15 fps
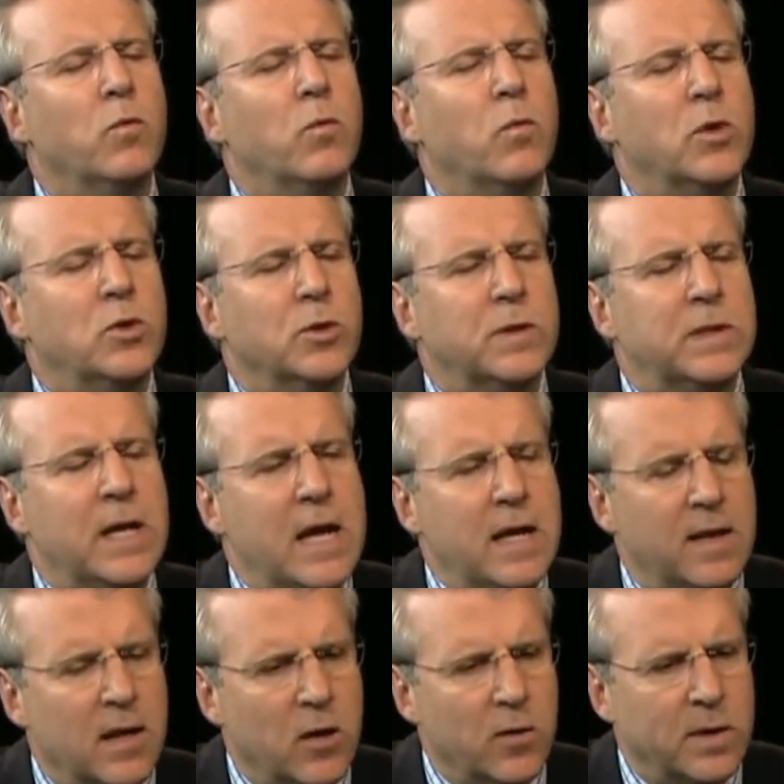What you're
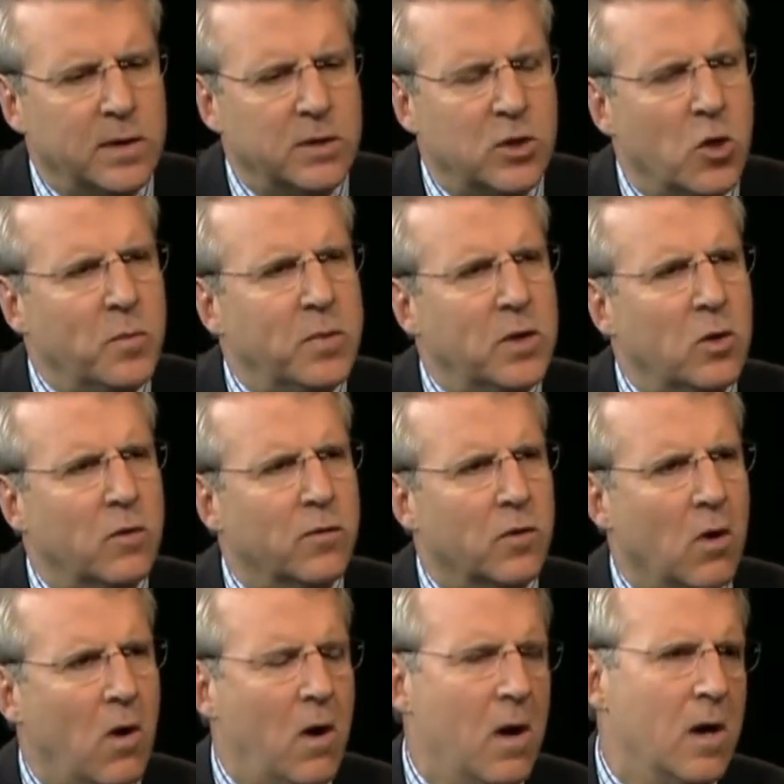saying there is, don't be
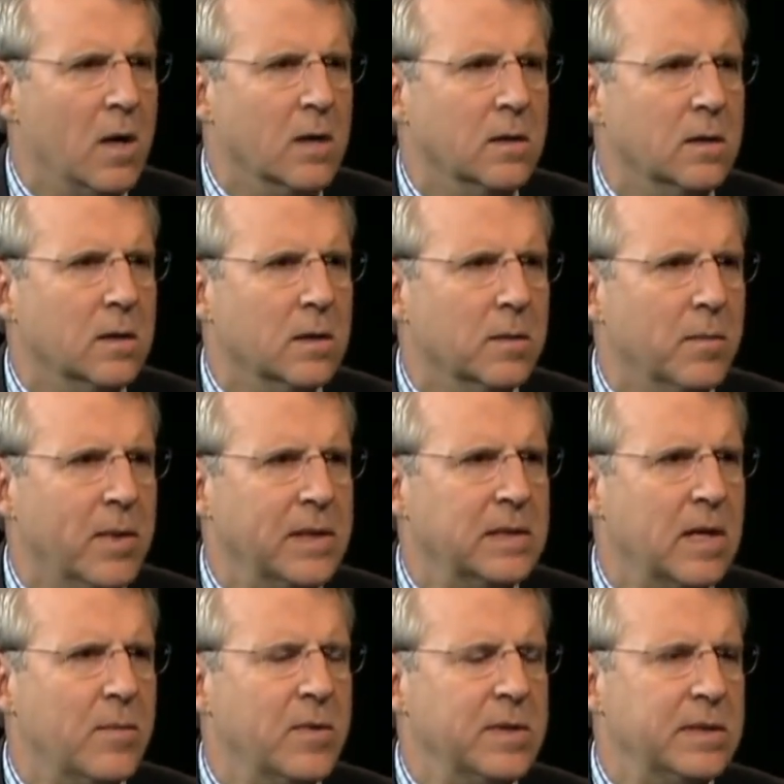overawed by
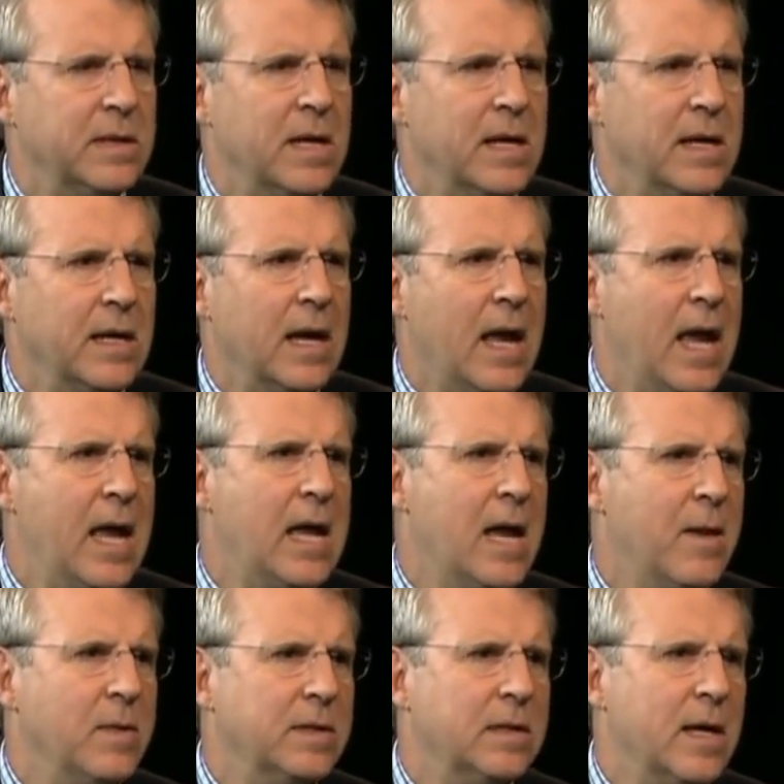someone saying, A,
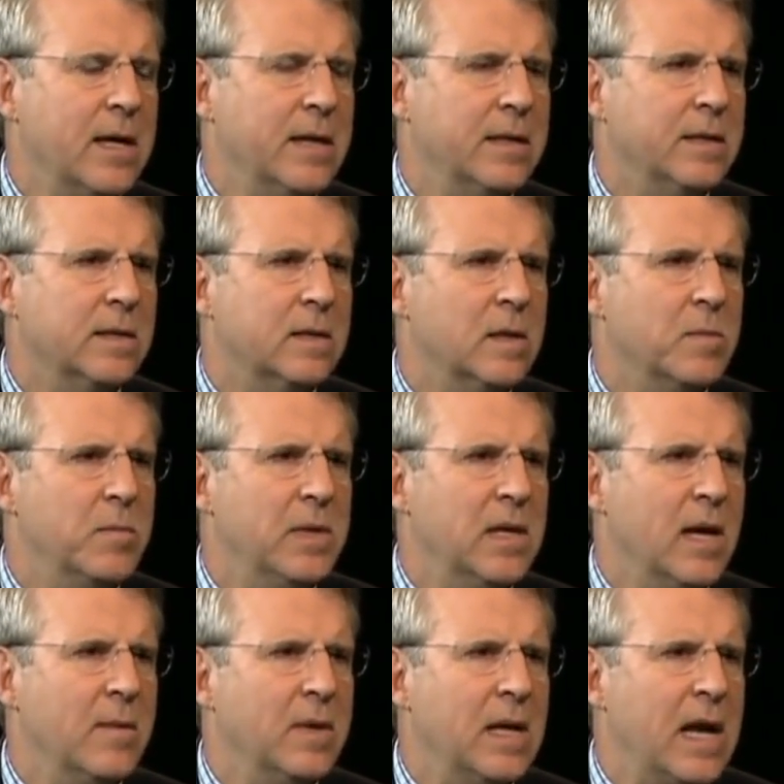I'm a scientist, and B,
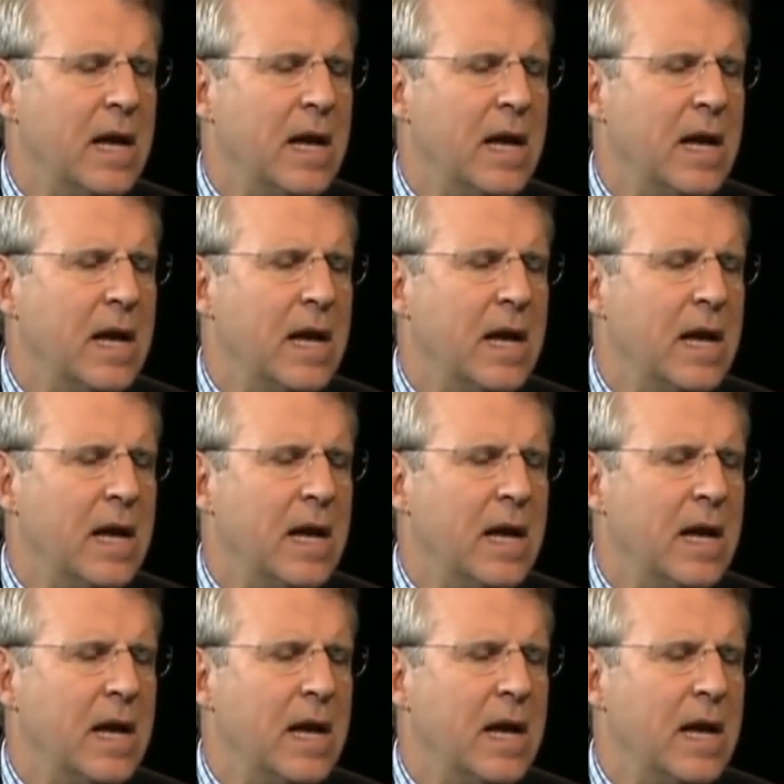I'm an